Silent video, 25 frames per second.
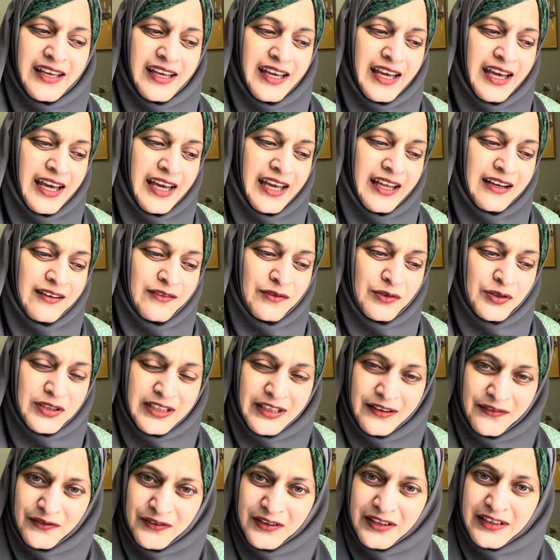would
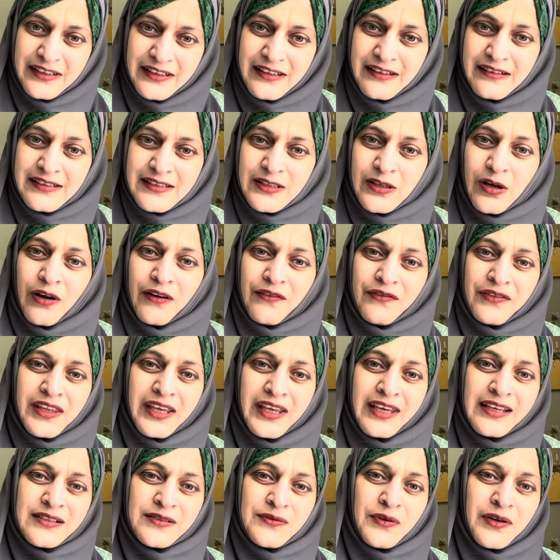definitely resolve
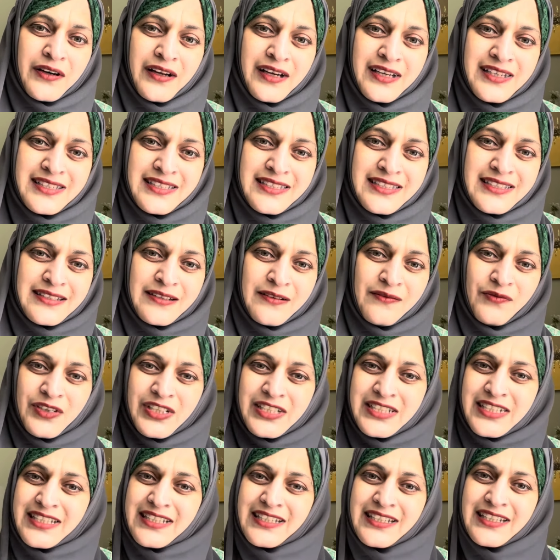things for us. We
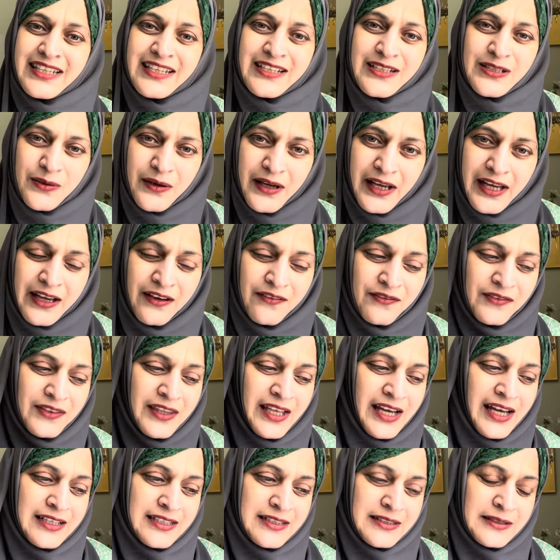just need to have
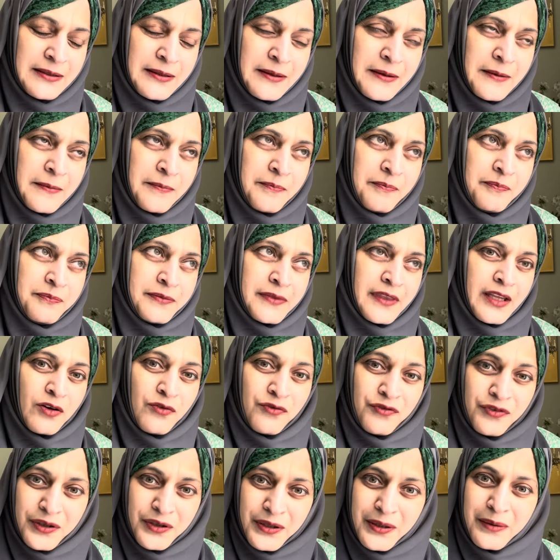that
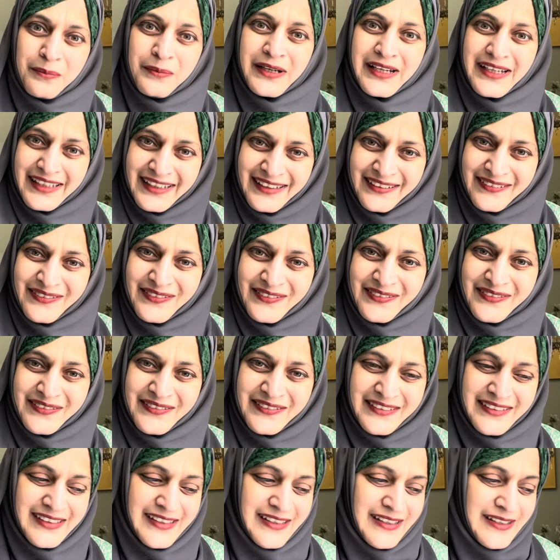firm belief.
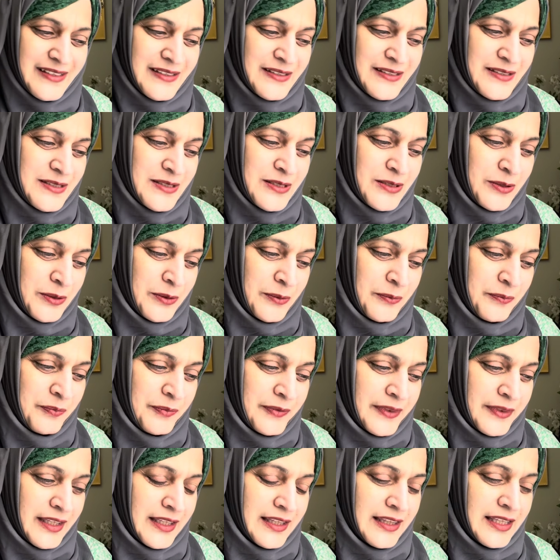So
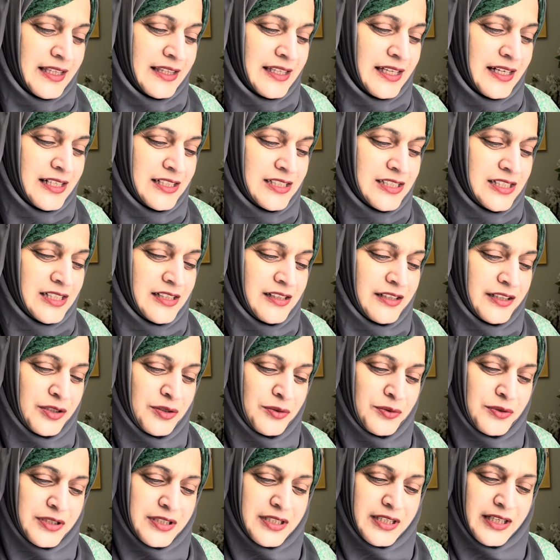then there are children
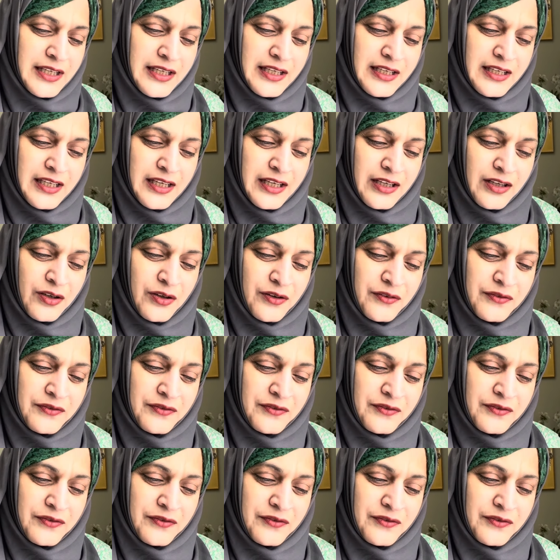who take care